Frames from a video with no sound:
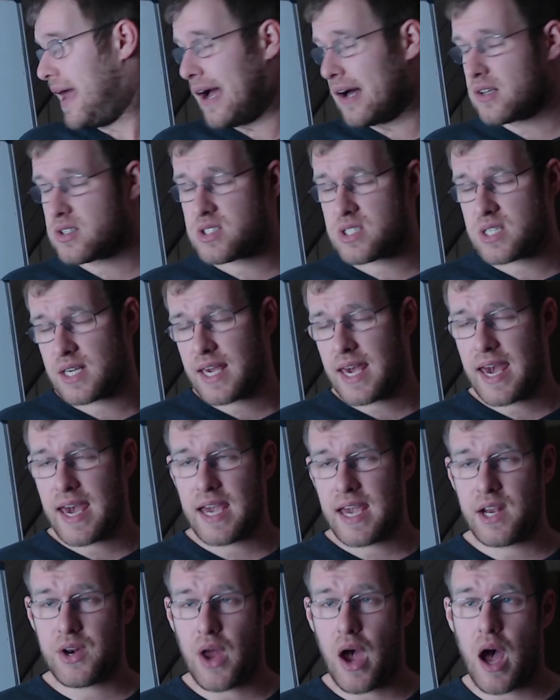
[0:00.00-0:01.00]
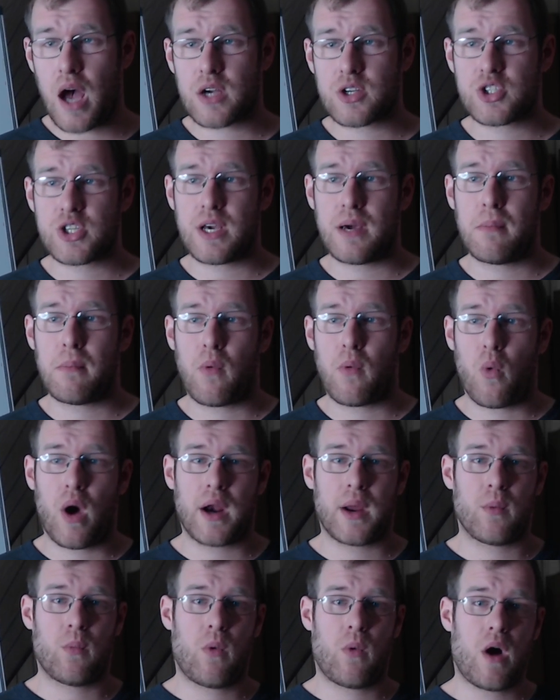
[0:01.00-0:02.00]
L C K, Nongshim,
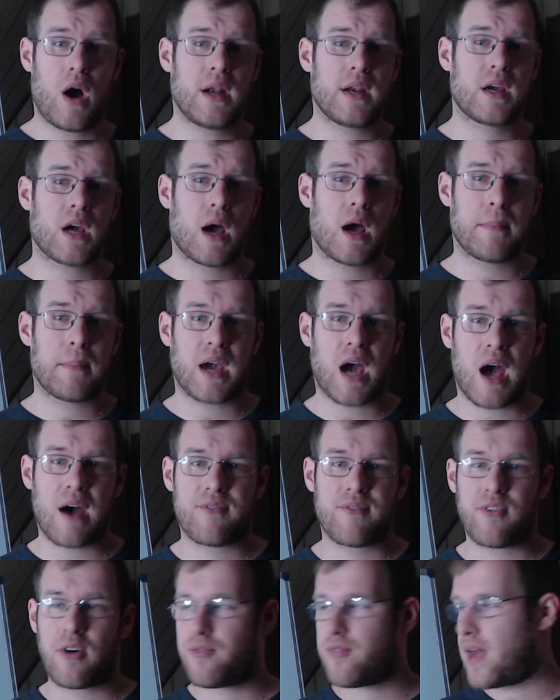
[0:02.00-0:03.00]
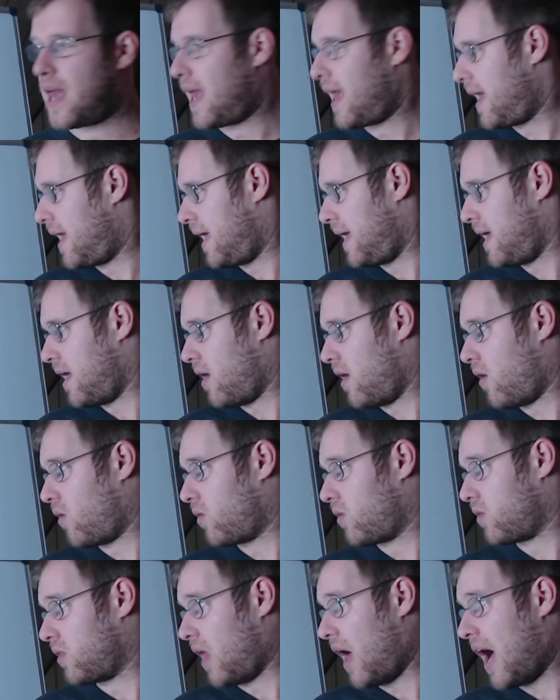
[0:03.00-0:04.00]
one and one, coming off of a
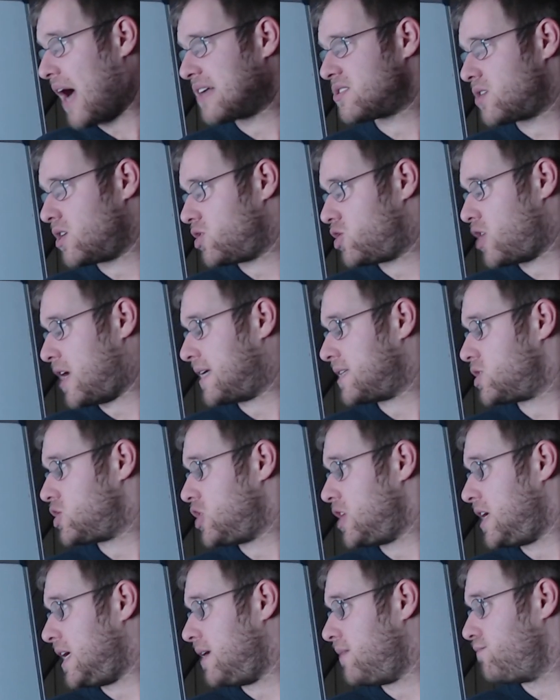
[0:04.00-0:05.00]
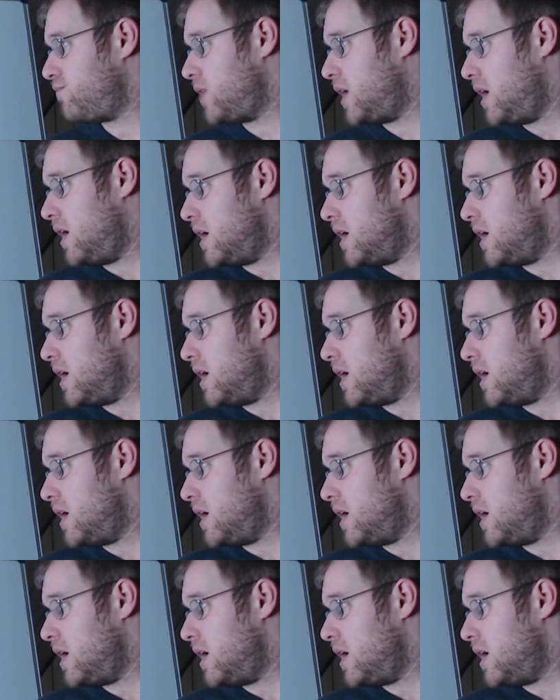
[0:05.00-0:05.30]
loss to Gen G.